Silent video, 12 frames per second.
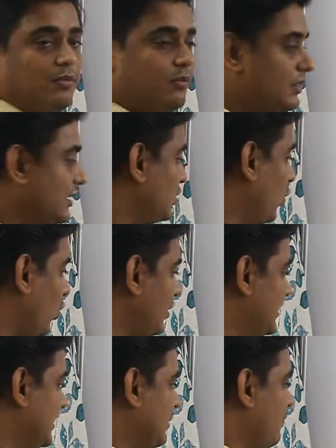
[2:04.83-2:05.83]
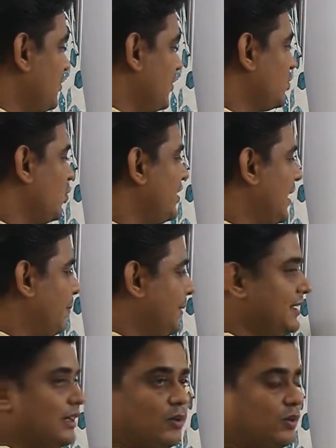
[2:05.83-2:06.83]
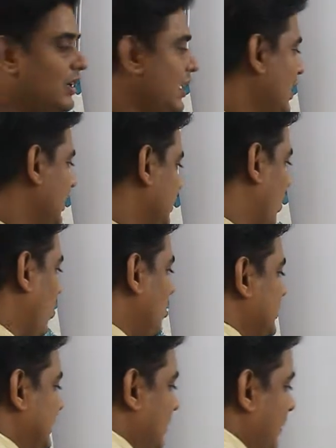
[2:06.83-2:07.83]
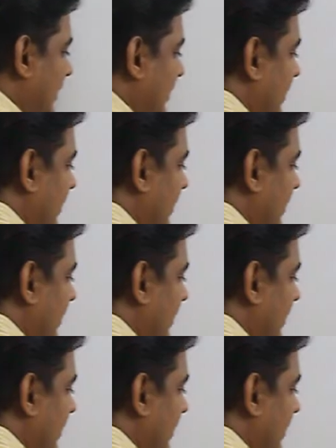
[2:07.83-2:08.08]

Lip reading: this whole setup which was going up and down, the whole setup I